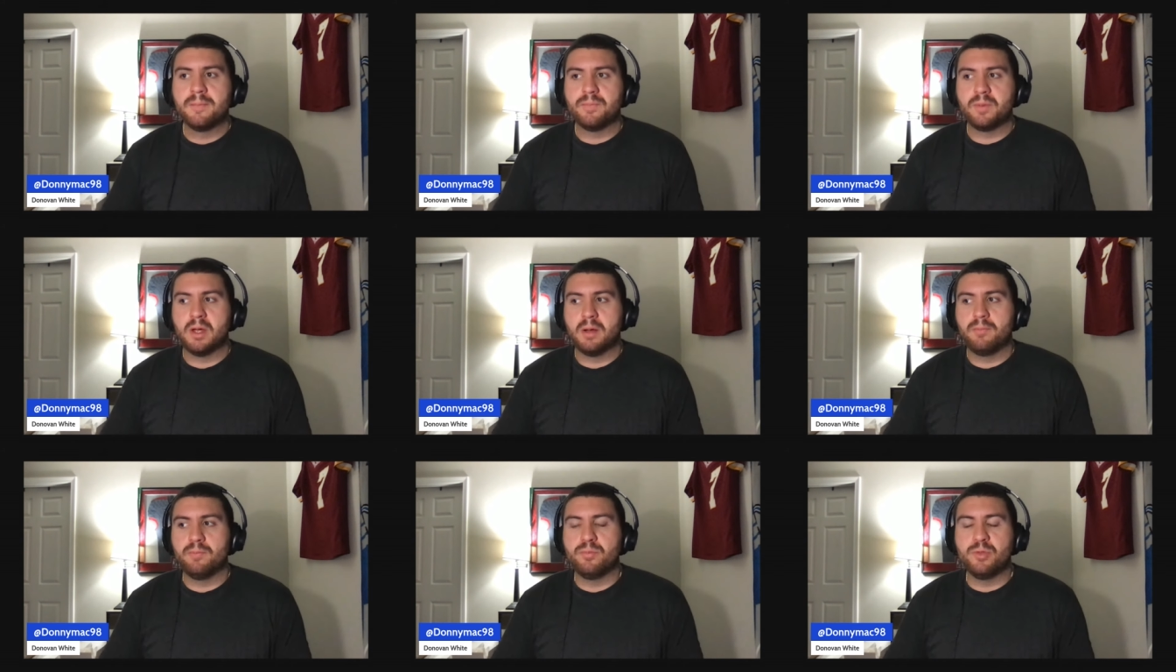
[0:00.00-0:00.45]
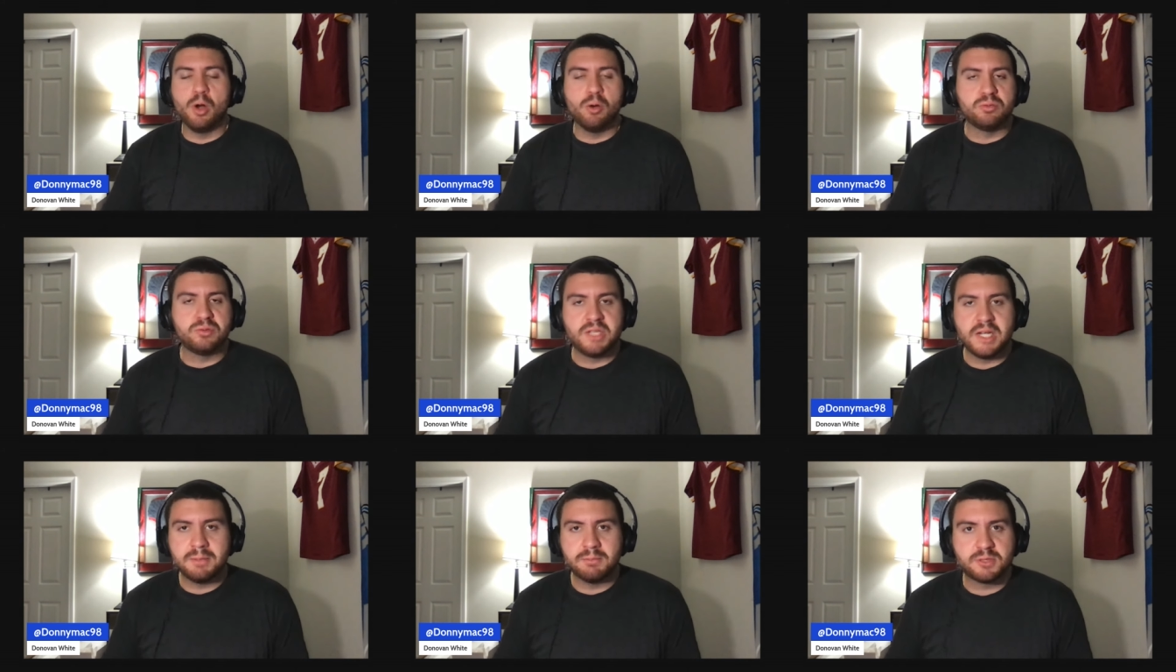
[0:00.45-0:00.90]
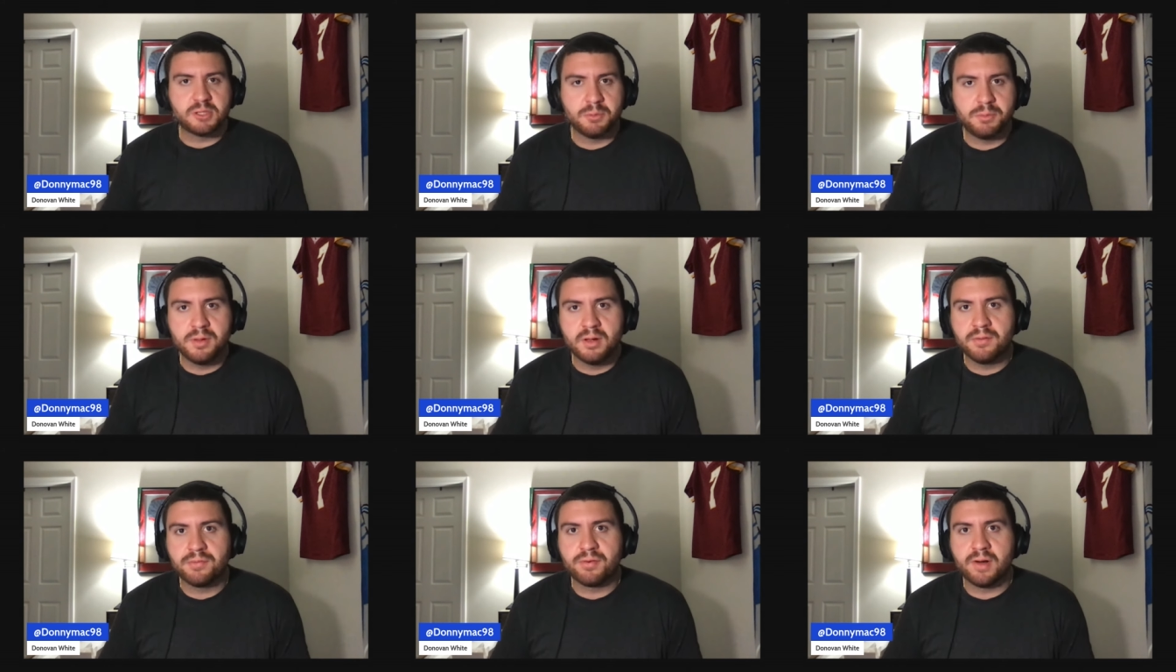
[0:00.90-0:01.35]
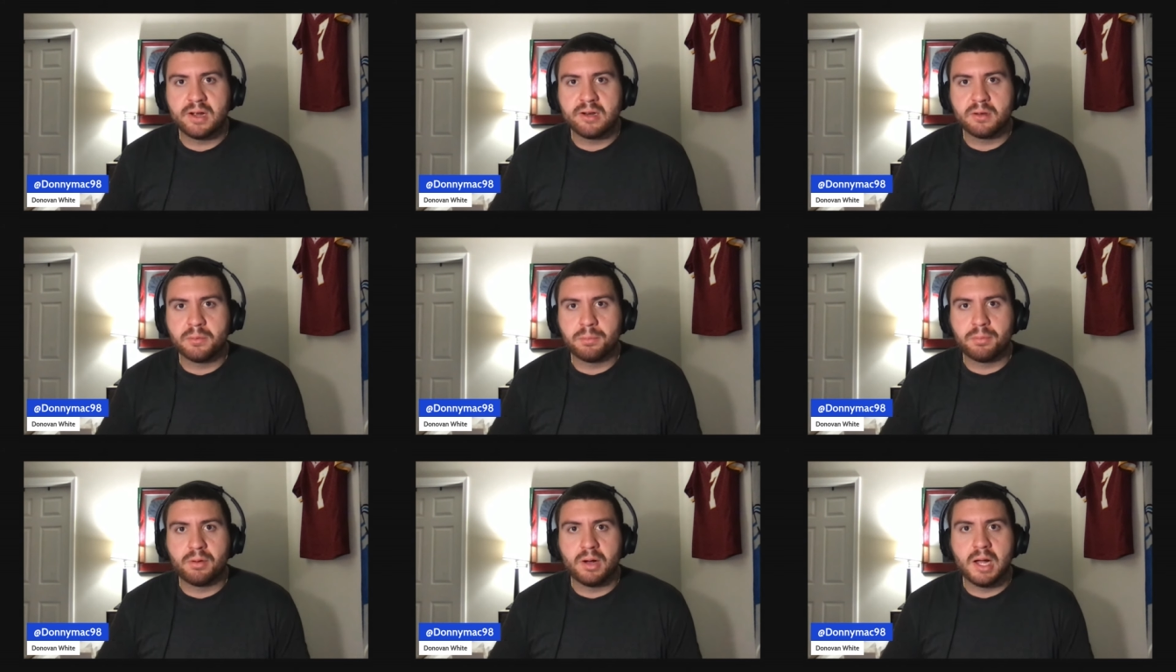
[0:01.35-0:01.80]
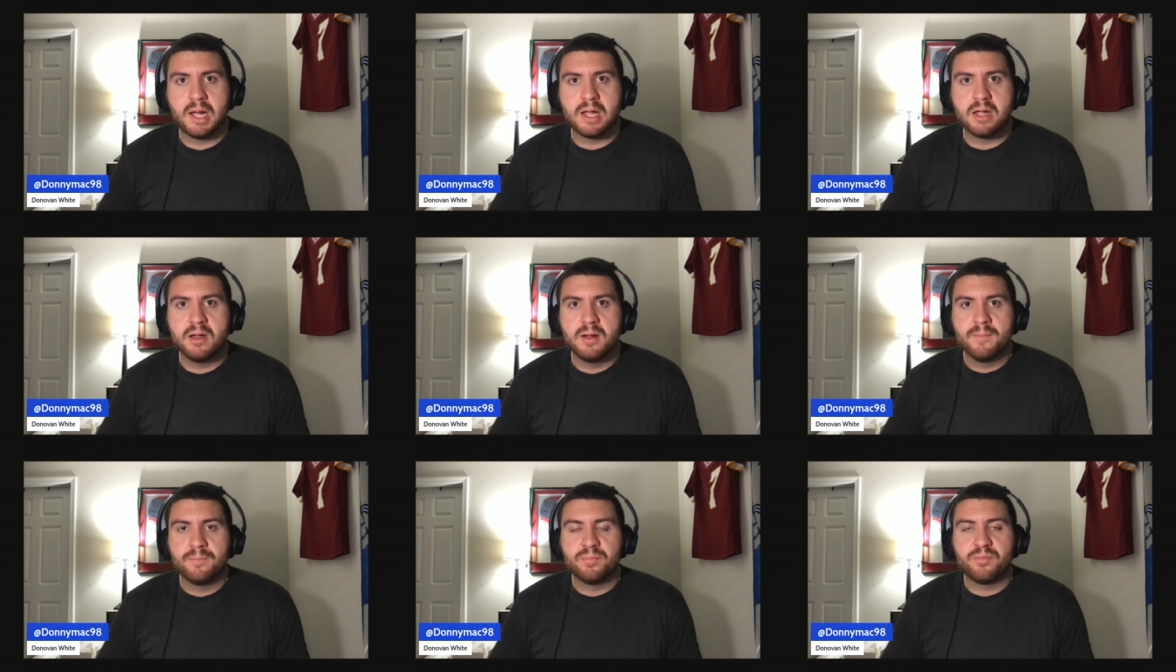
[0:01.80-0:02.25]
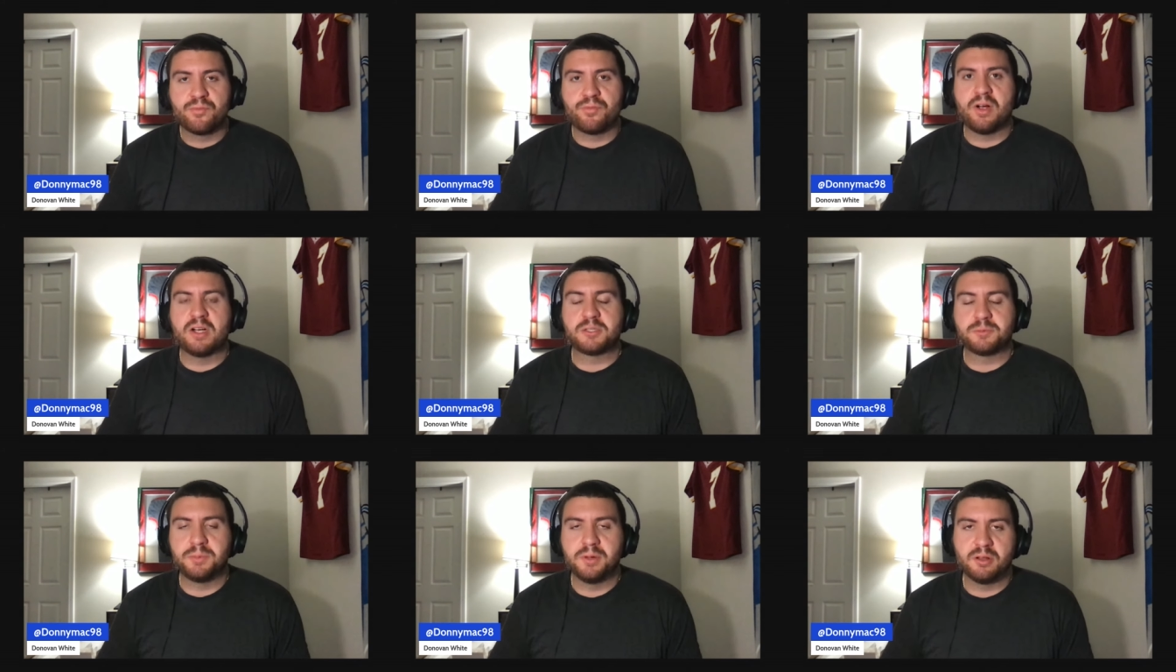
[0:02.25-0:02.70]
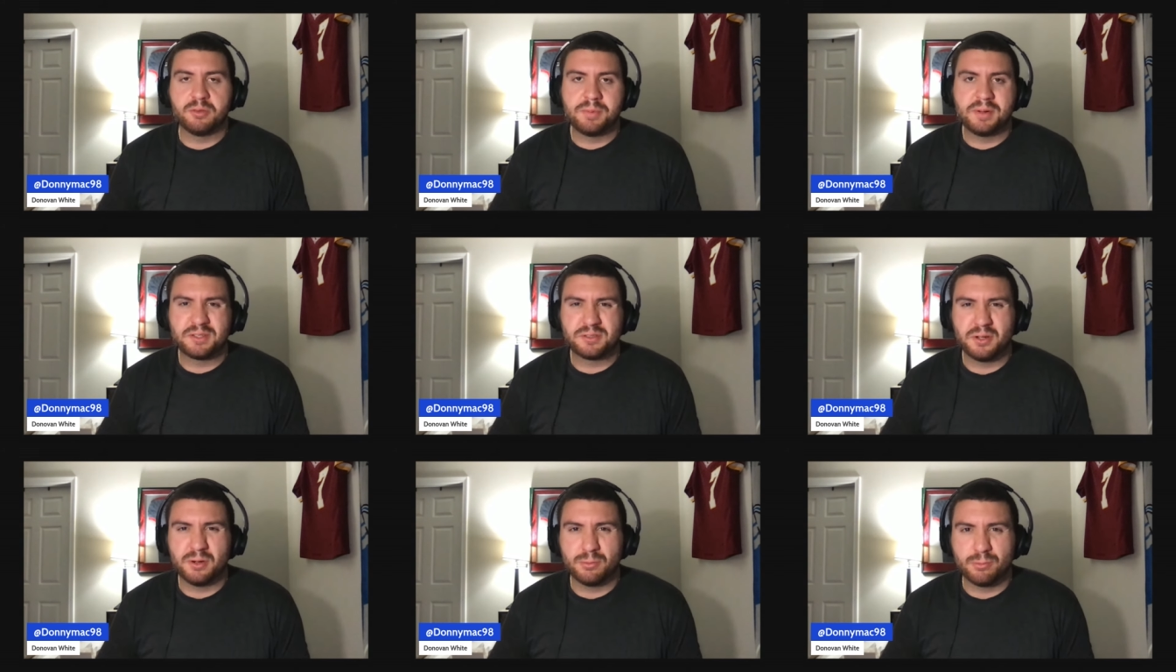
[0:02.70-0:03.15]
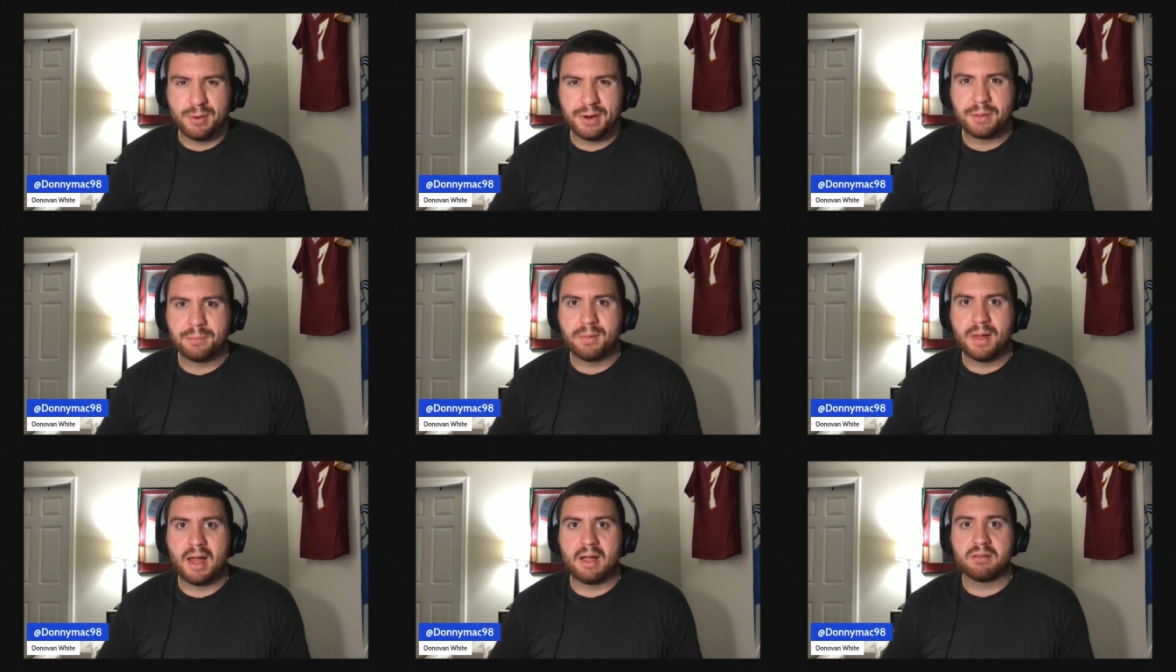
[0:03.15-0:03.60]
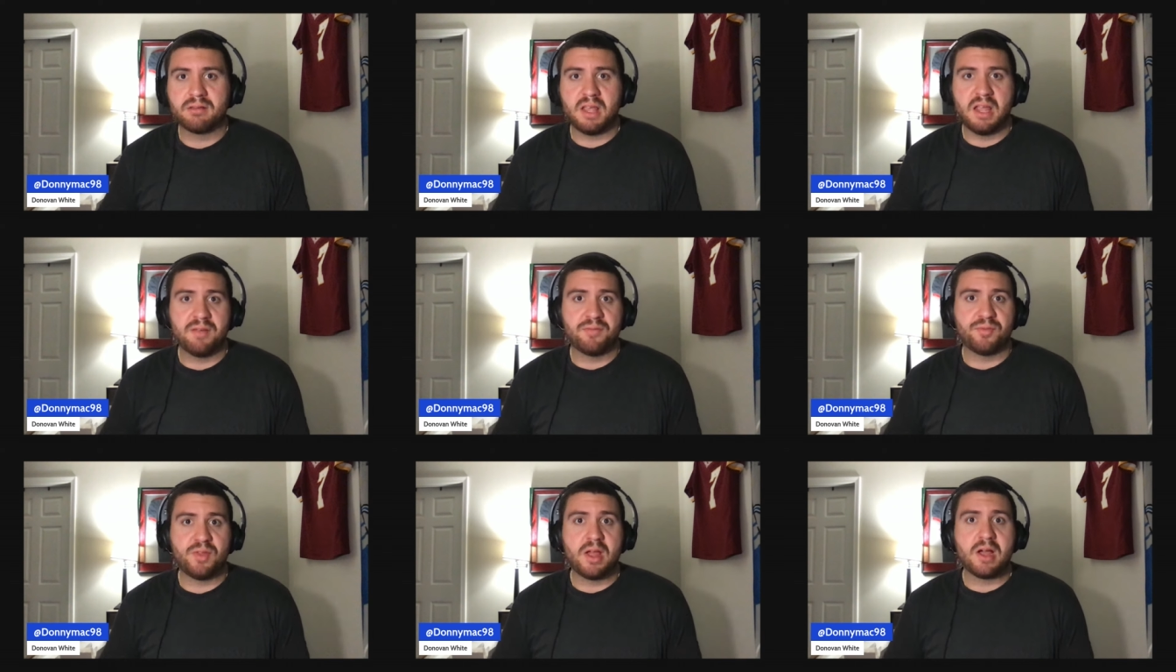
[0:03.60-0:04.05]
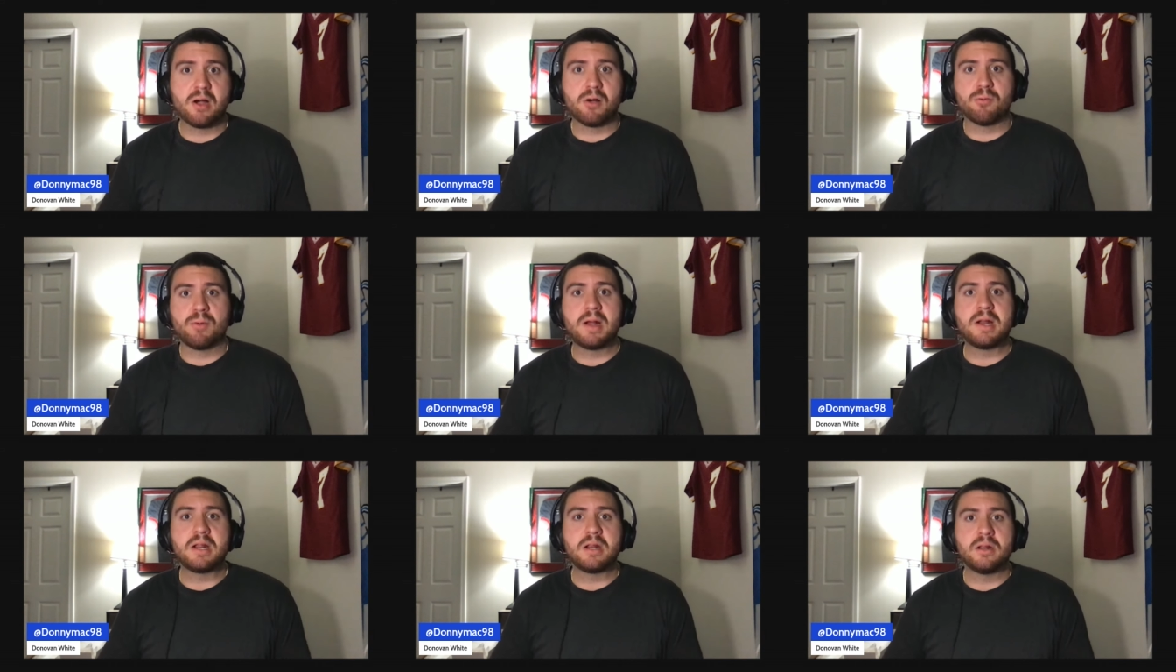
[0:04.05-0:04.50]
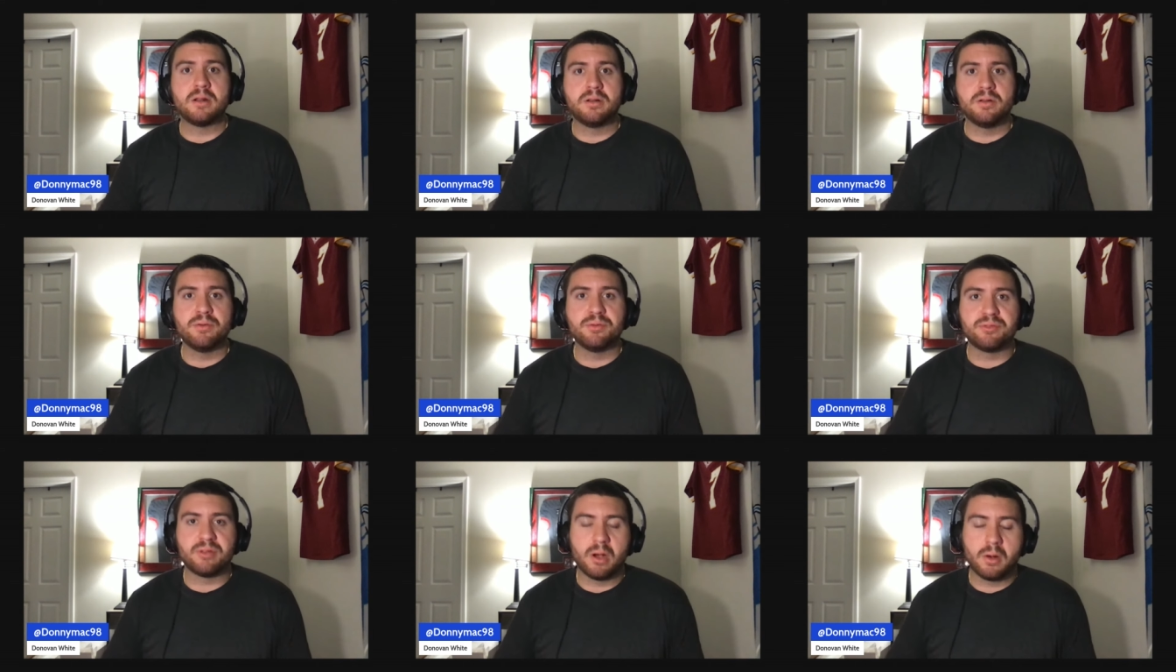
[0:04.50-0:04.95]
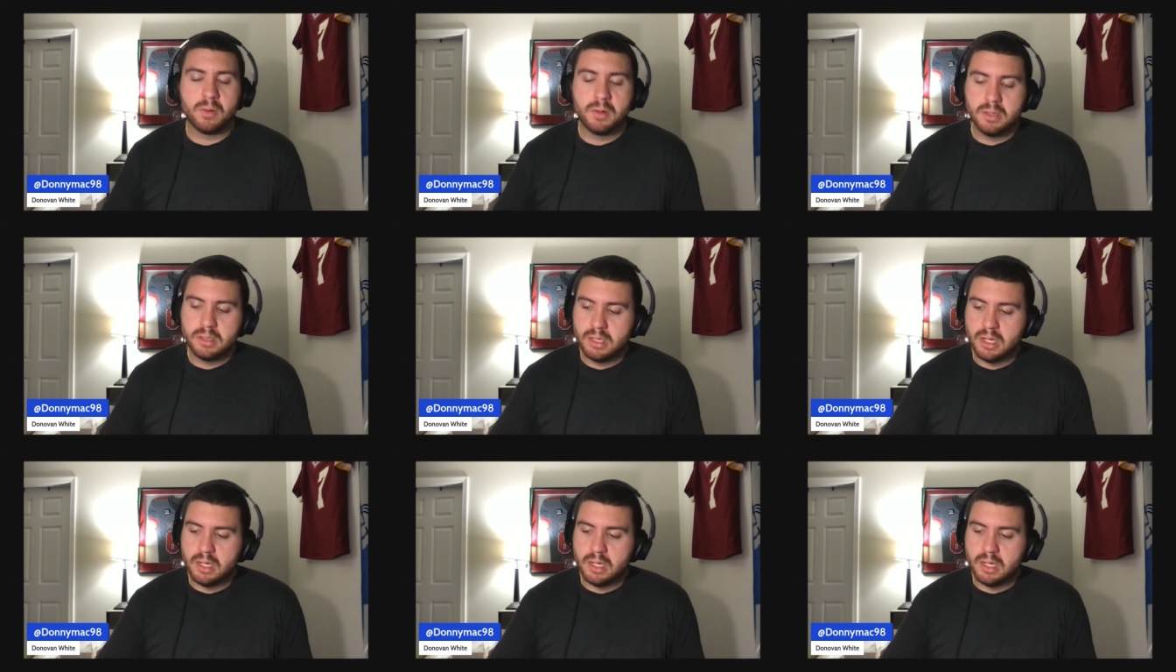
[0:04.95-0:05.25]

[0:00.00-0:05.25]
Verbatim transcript: um, no team should be afraid to play freshmen, especially at running backs, if they are ready to do so.